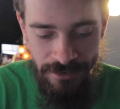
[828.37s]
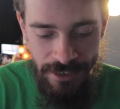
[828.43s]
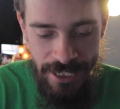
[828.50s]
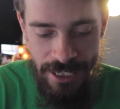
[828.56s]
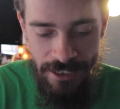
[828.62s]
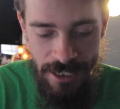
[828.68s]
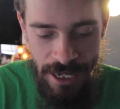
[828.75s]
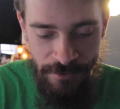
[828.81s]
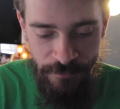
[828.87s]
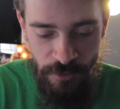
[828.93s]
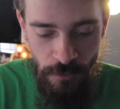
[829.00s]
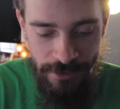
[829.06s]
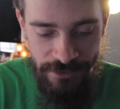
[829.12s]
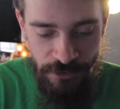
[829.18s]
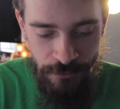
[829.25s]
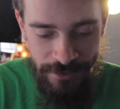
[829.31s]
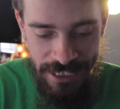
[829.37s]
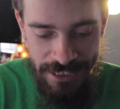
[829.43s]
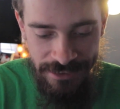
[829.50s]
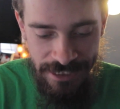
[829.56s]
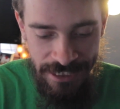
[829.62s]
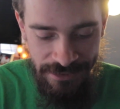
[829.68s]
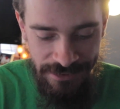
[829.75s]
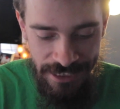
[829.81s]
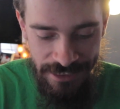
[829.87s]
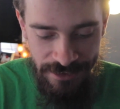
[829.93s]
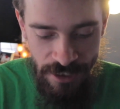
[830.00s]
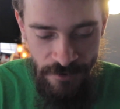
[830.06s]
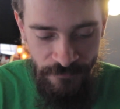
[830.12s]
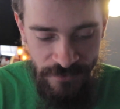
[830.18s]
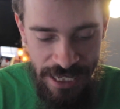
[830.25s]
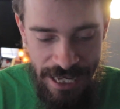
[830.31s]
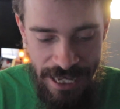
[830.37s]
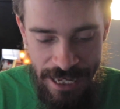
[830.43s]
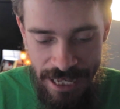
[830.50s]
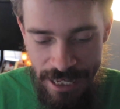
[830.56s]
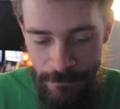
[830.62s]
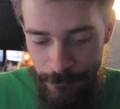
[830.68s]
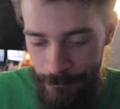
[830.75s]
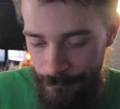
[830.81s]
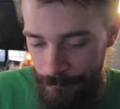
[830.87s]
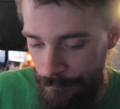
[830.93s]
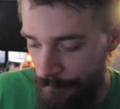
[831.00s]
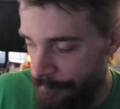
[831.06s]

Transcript: And I'm going to get a set of them.